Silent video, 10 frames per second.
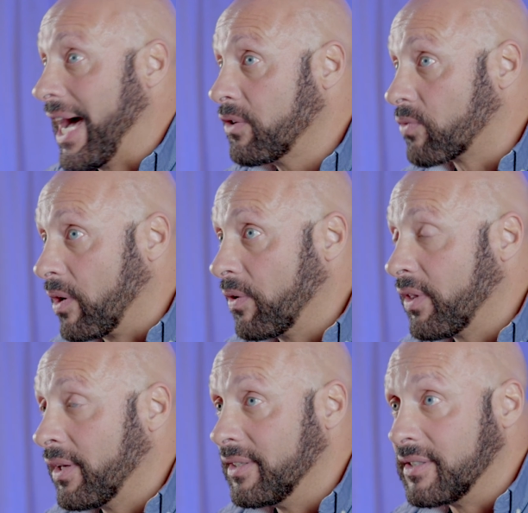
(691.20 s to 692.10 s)
and
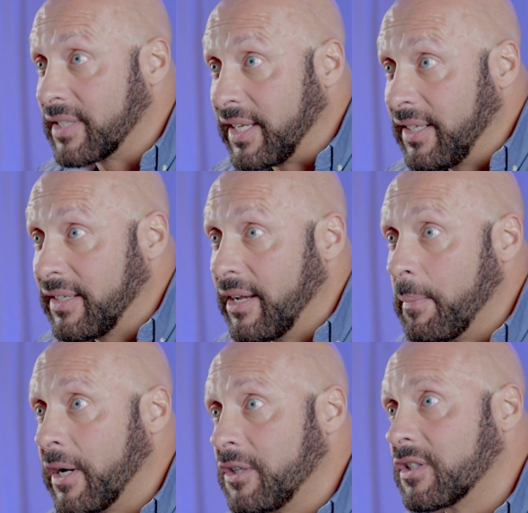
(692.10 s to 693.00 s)
growth, zinc
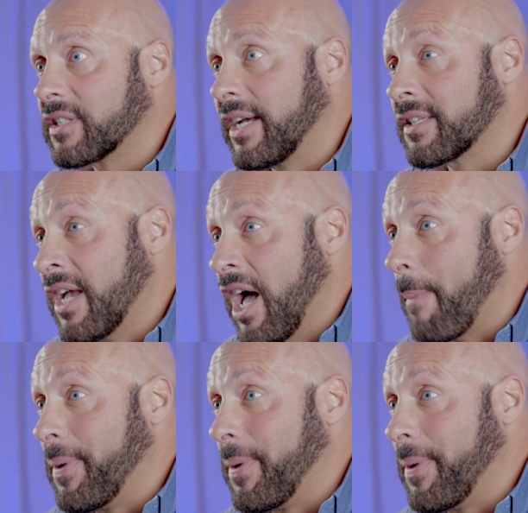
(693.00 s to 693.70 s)
emerges as a